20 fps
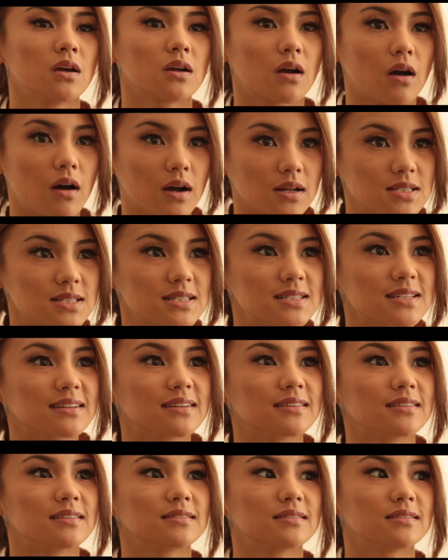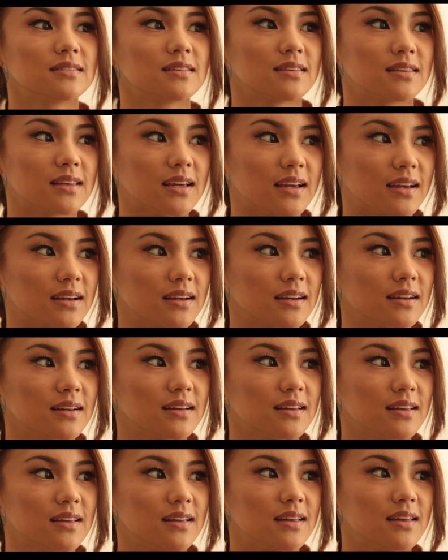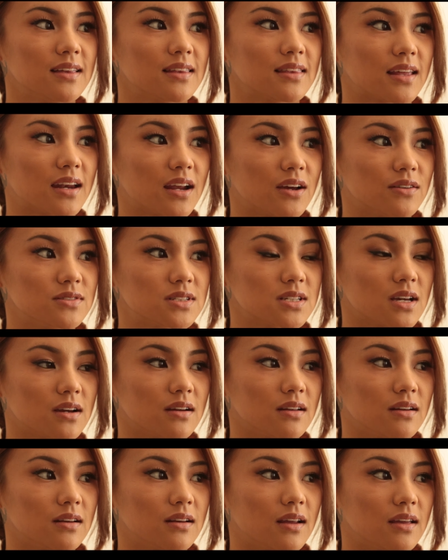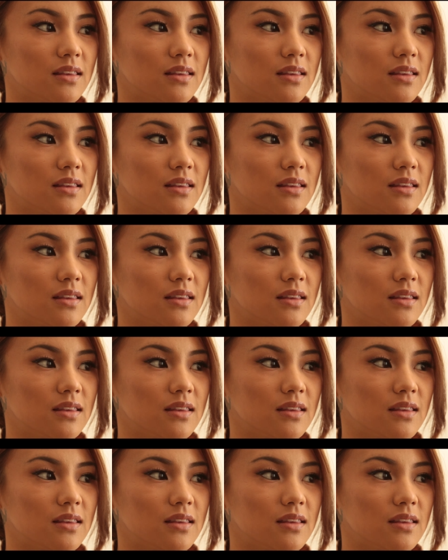constant thing that I've done.